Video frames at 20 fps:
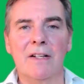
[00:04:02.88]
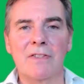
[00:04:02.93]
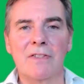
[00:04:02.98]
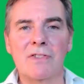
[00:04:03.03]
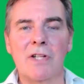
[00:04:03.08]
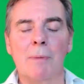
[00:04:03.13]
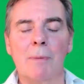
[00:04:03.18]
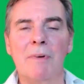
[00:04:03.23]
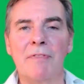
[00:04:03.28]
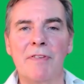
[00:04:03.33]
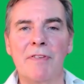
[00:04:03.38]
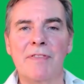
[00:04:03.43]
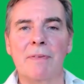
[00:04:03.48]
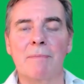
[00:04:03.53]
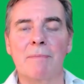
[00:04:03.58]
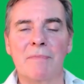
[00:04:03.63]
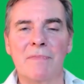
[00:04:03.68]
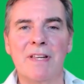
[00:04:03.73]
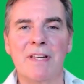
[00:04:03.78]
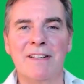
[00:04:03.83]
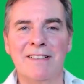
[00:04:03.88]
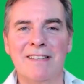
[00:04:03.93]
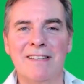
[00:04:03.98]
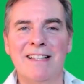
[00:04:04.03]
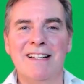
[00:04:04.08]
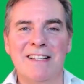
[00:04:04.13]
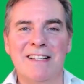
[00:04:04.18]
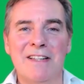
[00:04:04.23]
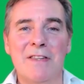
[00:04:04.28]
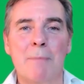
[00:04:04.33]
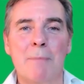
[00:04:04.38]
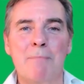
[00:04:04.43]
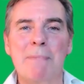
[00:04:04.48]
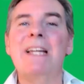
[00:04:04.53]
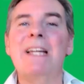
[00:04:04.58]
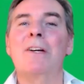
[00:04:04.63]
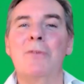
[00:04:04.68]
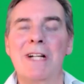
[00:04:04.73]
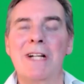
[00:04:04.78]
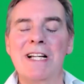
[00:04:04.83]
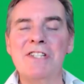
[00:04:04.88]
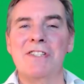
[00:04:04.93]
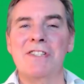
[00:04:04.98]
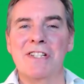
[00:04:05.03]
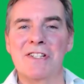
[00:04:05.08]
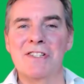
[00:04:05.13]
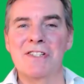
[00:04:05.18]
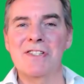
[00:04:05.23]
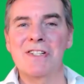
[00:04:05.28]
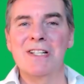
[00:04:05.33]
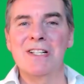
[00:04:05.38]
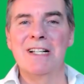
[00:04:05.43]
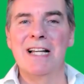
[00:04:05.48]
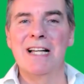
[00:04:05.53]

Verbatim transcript: some of the big questions.